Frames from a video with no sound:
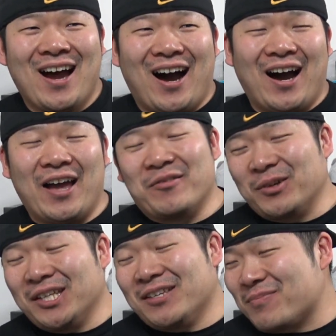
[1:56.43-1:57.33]
and
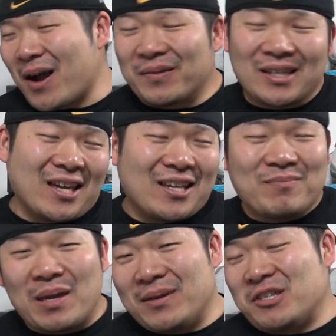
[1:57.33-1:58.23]
really you probably gained
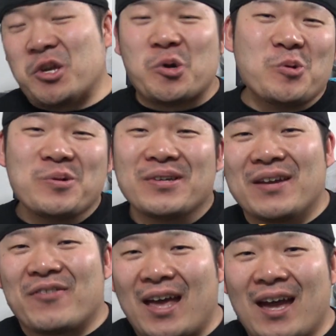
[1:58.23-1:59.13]
maybe 2,
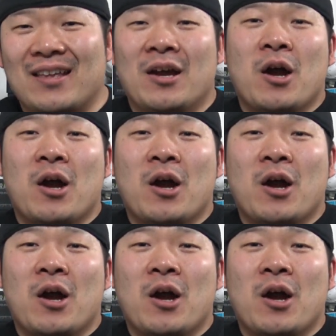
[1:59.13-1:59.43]
if that.